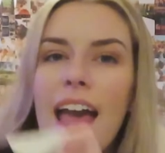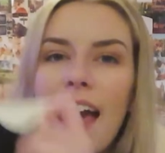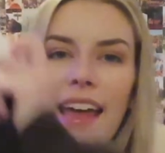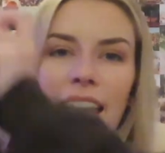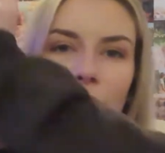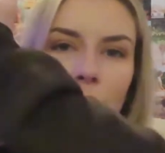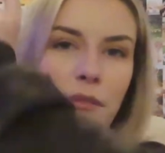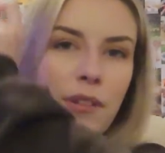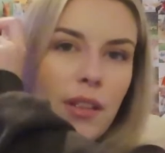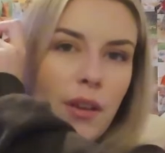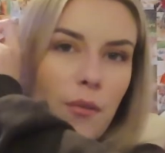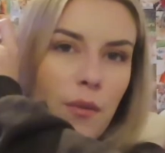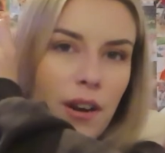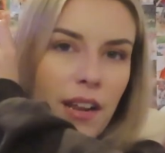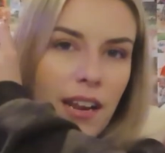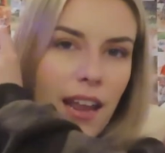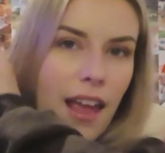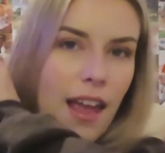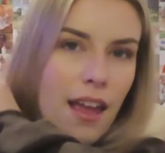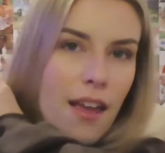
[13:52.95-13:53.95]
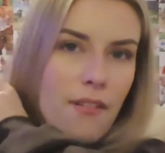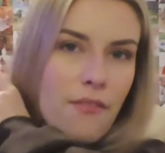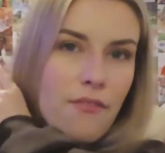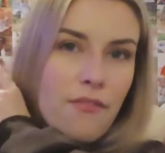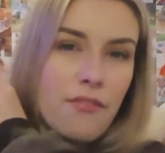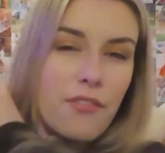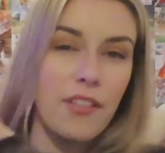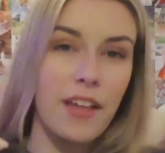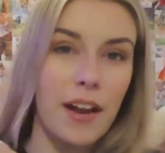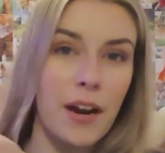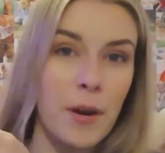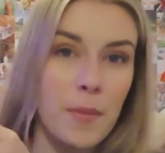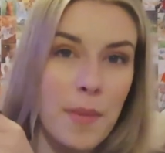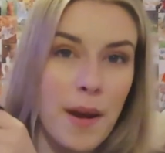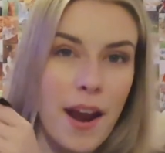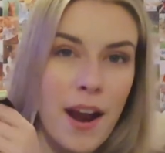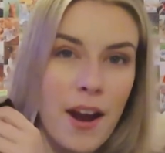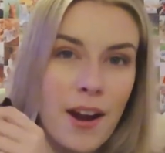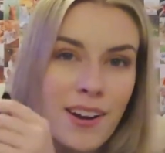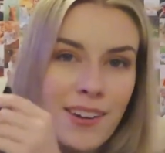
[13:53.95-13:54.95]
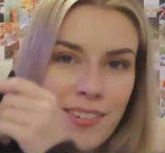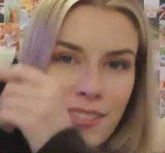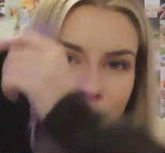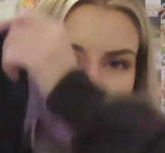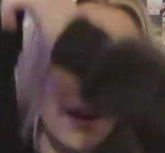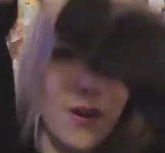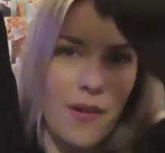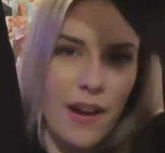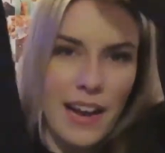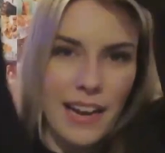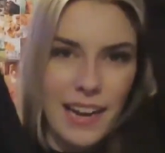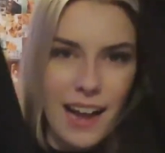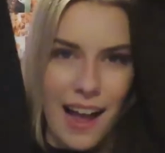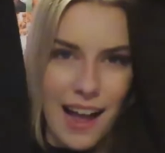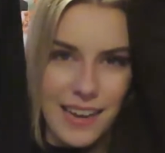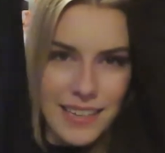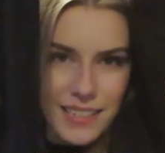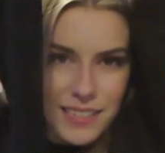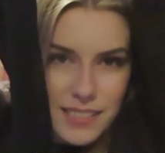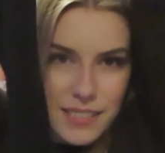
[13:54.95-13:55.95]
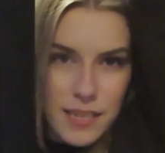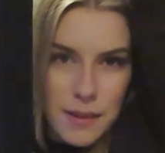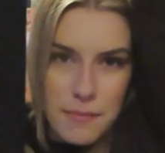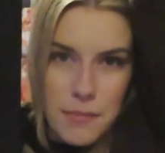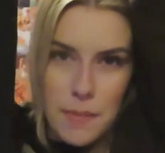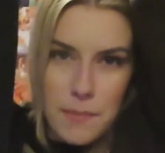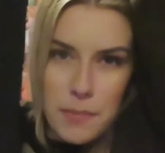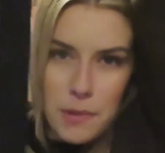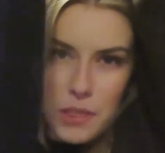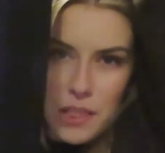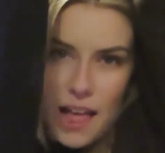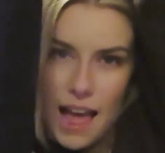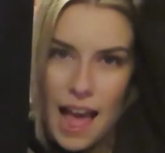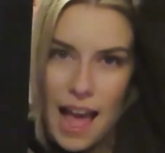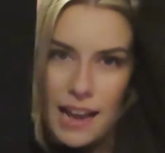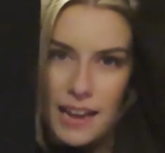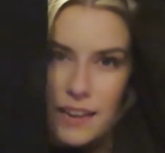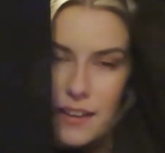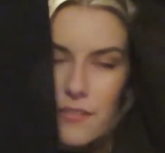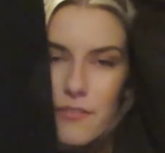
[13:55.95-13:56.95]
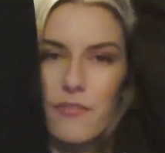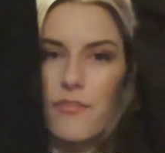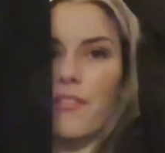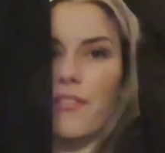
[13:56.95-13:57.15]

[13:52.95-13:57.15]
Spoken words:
and I really wanted a flare pair, so I got some black